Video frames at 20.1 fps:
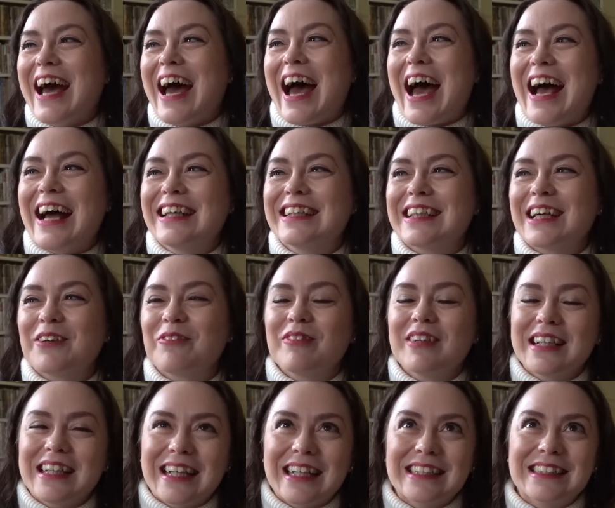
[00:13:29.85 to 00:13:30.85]
And I
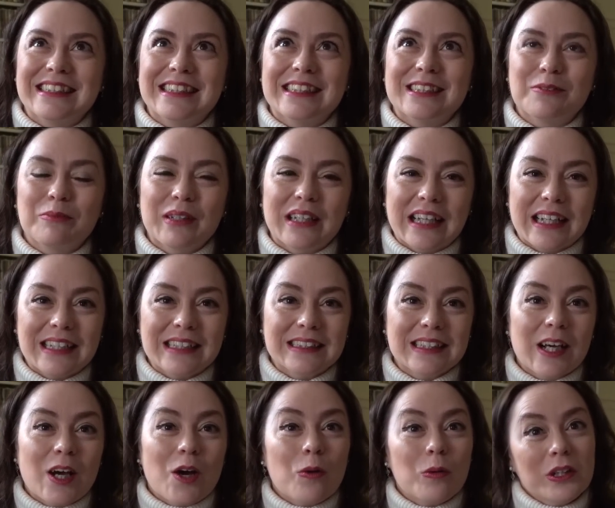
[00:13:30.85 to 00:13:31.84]
realised it's because
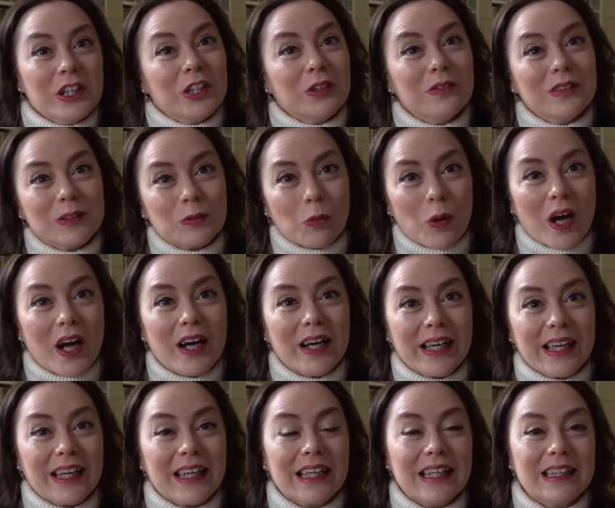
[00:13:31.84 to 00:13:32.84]
when she was
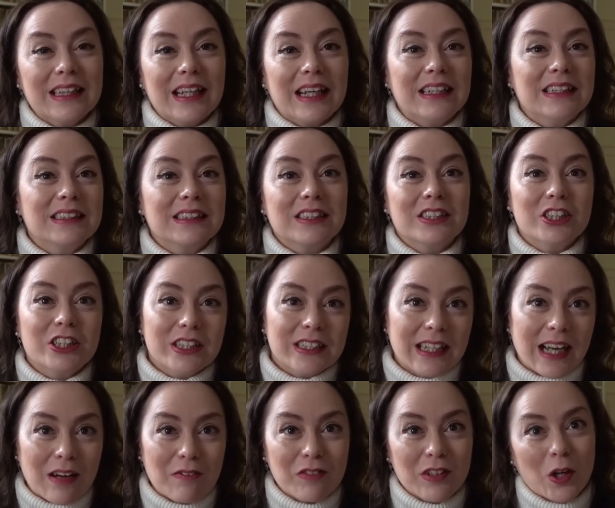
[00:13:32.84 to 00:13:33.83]
working in London, she'd
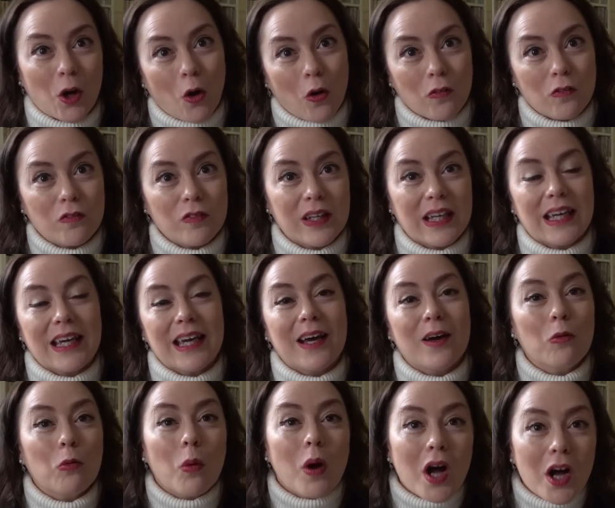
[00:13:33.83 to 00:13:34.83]
have a coffee
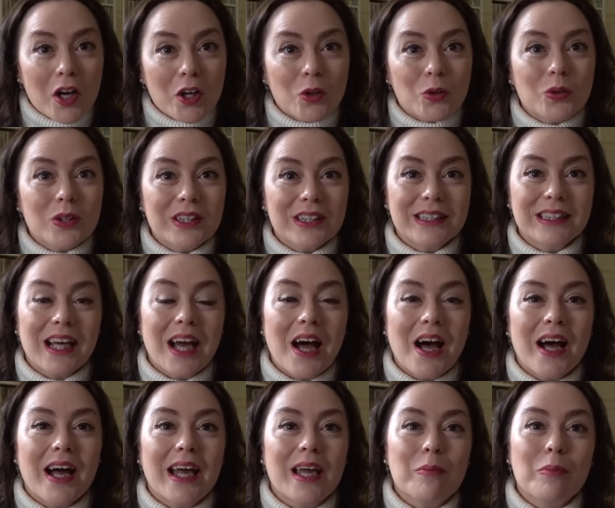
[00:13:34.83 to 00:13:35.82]
at work all the
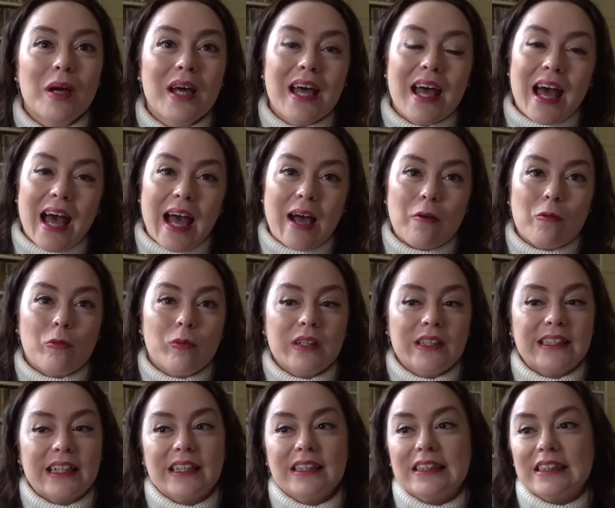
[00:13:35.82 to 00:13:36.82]
time, and we
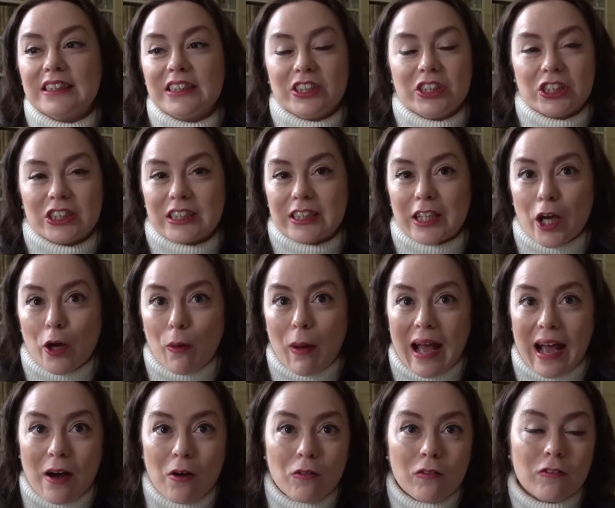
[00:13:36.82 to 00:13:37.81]
tended to just go
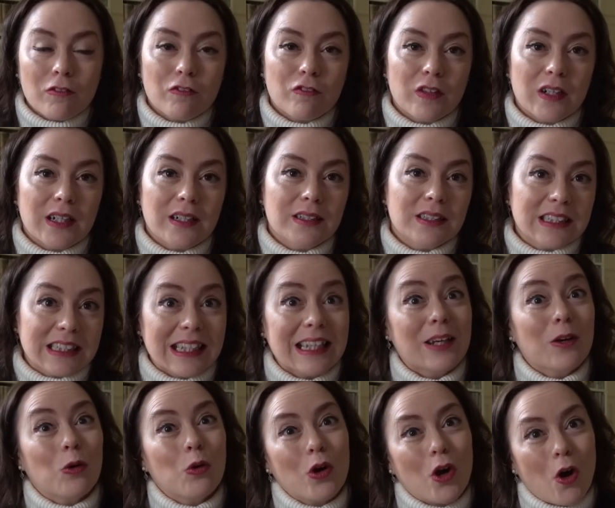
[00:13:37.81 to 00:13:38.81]
out for tea
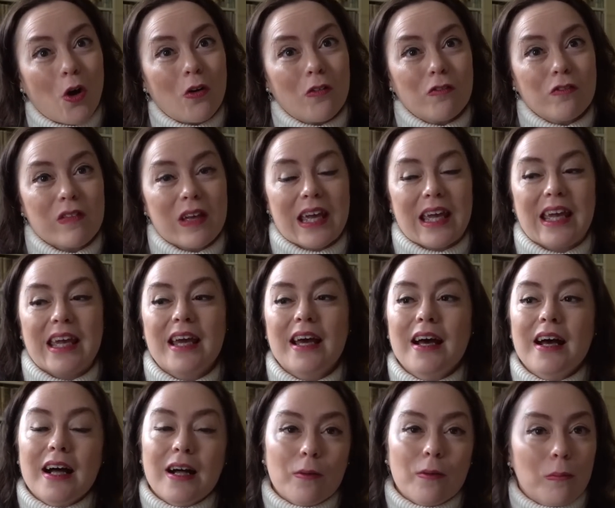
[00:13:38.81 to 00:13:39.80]
or coffee
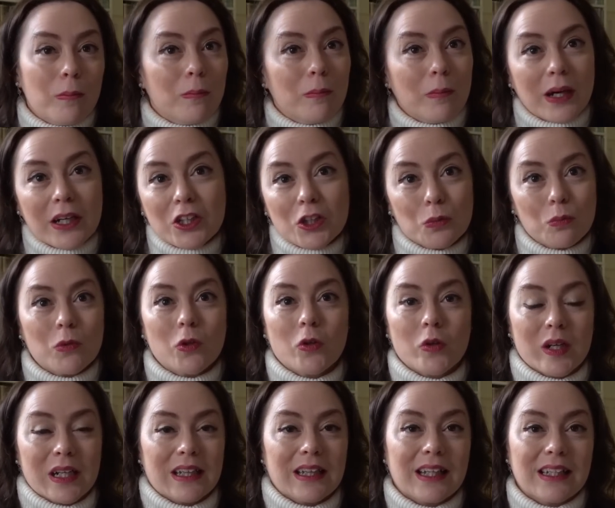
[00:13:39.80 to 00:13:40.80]
much
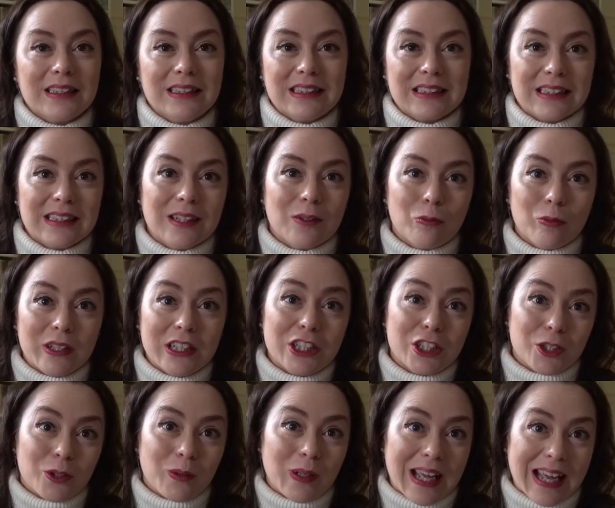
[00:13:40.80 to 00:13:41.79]
more in London than we
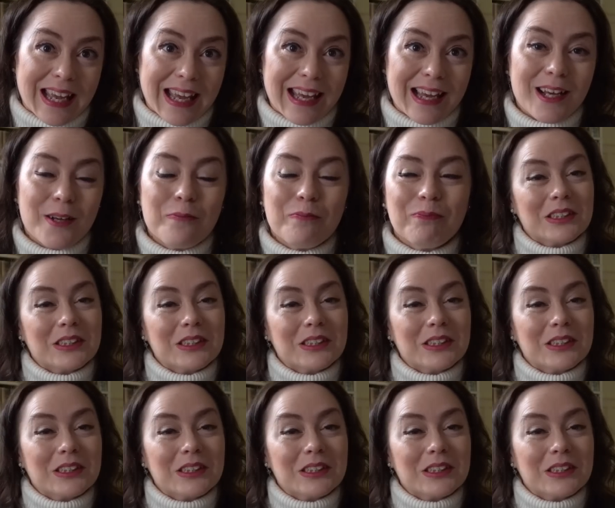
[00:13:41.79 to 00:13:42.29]
do here.